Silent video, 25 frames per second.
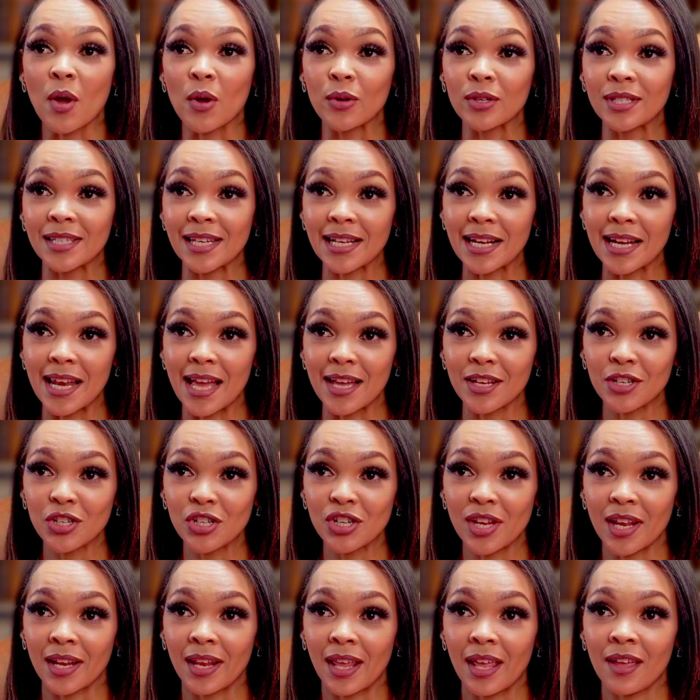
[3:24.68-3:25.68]
hosting
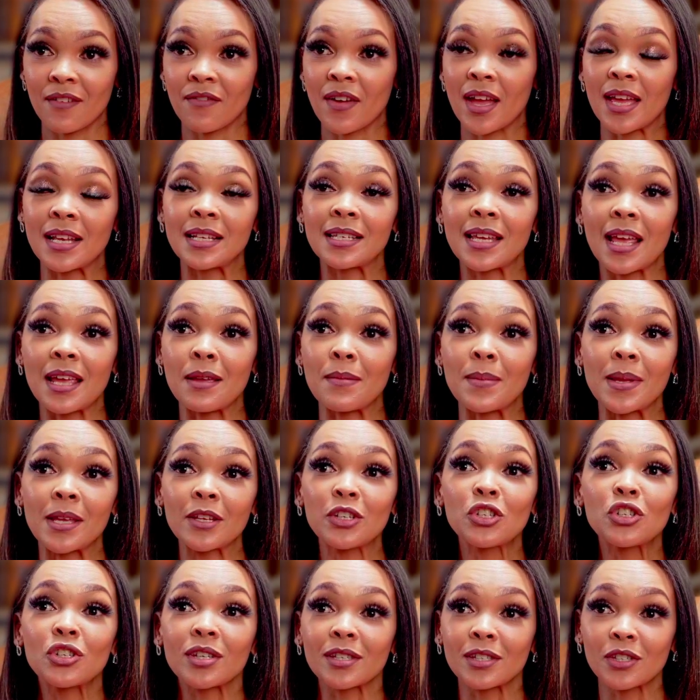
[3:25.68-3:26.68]
lunch and Eva and
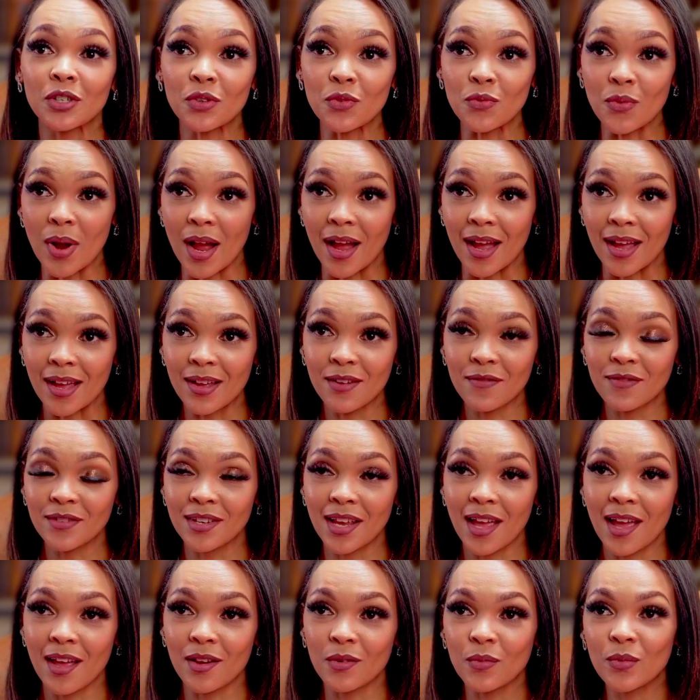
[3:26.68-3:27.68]
Damien just arrived
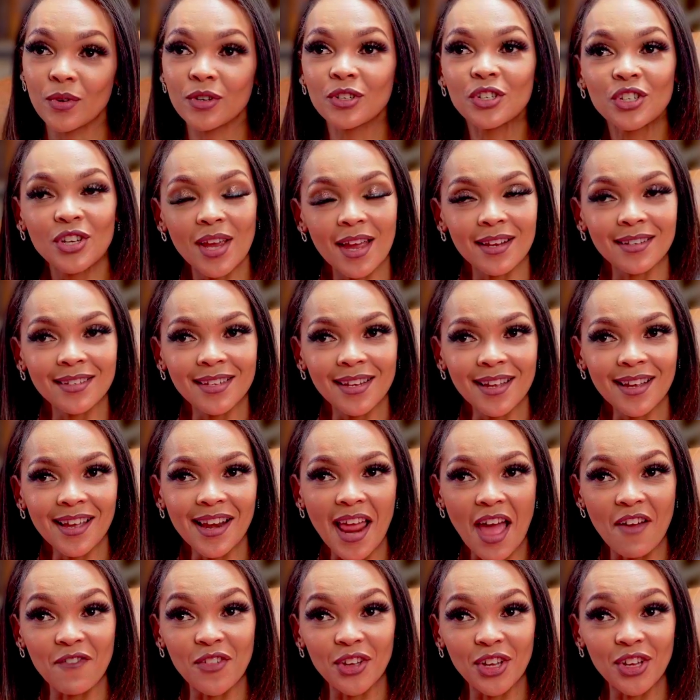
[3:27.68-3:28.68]
and we're chatting and
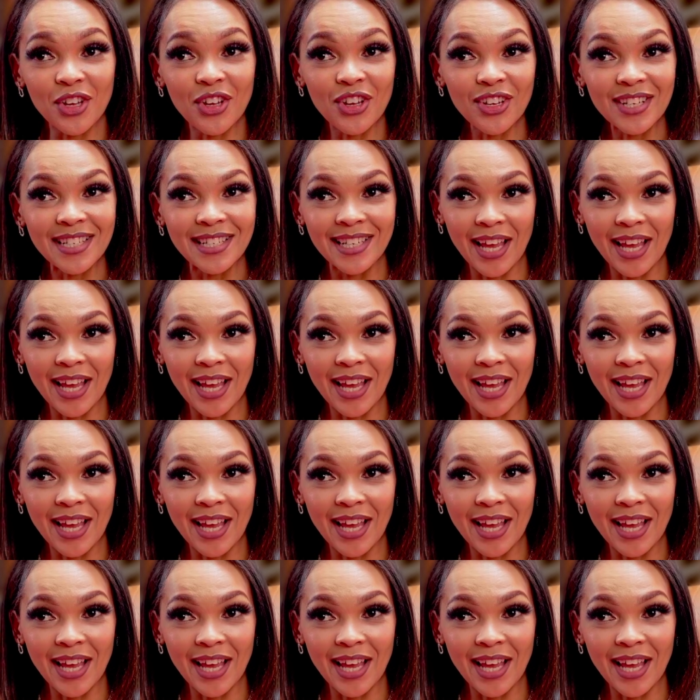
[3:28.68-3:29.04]
having a good